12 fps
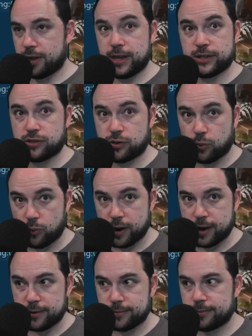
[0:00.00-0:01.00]
is
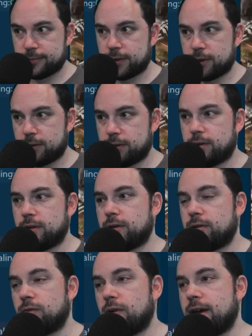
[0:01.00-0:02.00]
3,
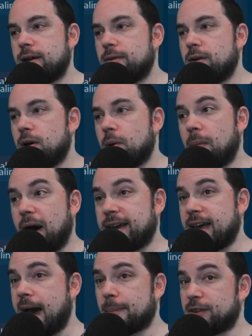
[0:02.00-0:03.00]
right? My
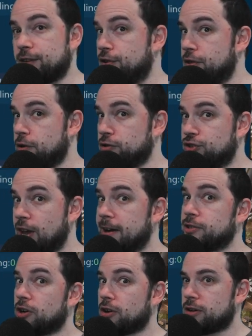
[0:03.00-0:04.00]
captain to their
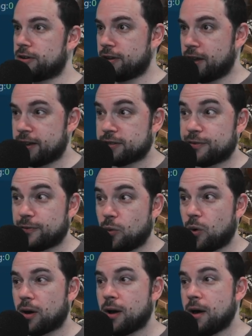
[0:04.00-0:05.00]
center is
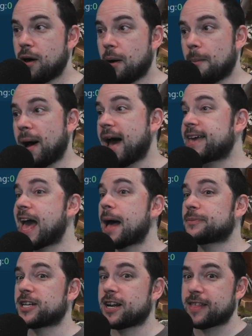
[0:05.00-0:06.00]
4. My
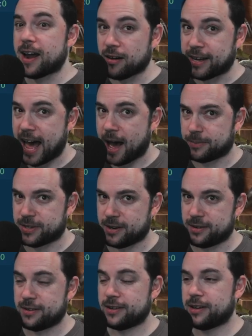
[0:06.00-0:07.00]
captain to their
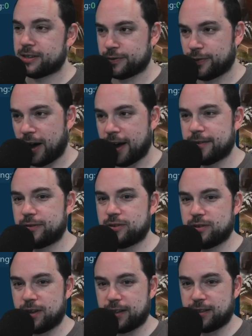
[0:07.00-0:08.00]
captain is 5.
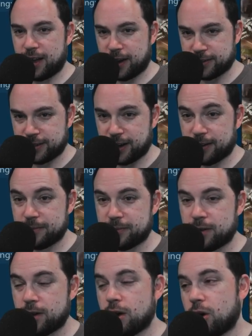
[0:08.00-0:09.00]
You get the idea.
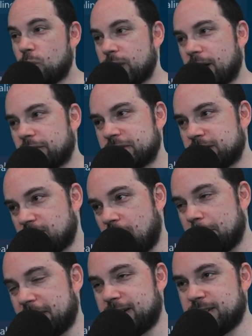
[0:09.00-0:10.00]
We covered this
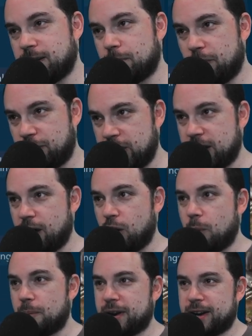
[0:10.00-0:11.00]
topic in a separate
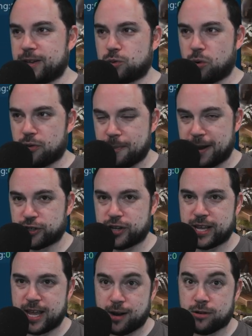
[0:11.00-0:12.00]
video, but it is worth
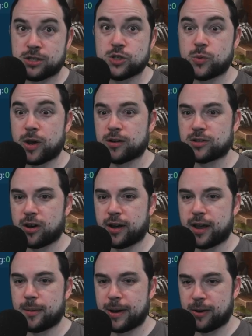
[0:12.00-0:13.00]
mentioning here since we are
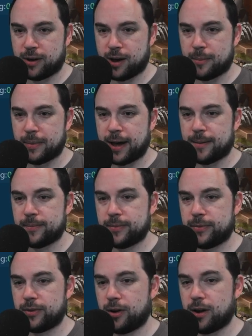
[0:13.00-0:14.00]
talking about combat,
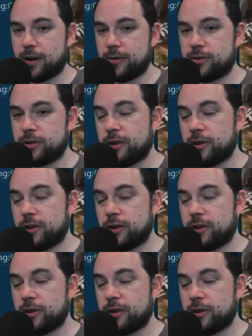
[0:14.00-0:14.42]
all right?